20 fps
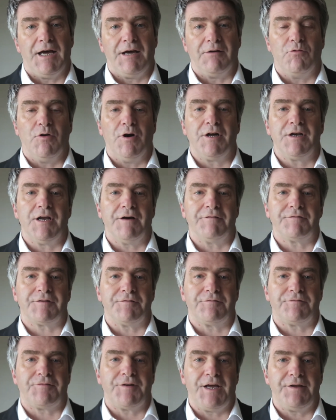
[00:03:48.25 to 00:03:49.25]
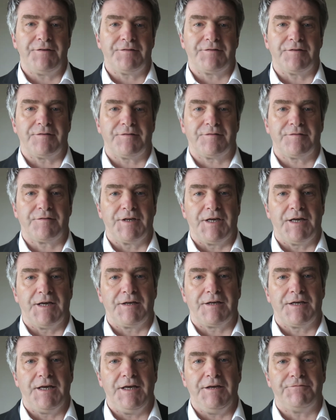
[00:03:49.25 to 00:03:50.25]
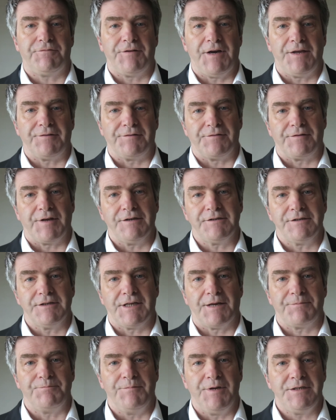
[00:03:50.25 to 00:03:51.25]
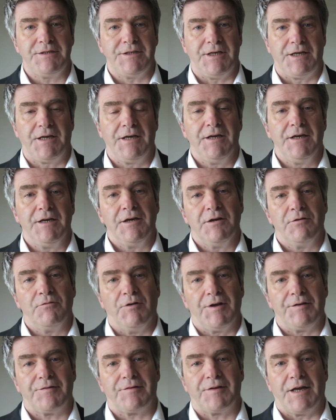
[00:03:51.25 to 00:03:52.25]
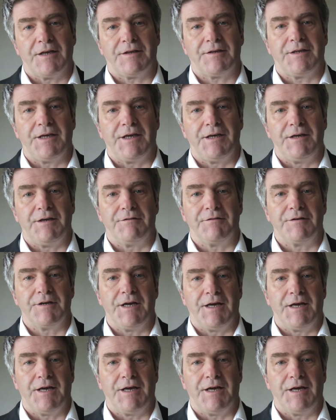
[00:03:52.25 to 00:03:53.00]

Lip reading: One of the key phrases out of that meeting was that the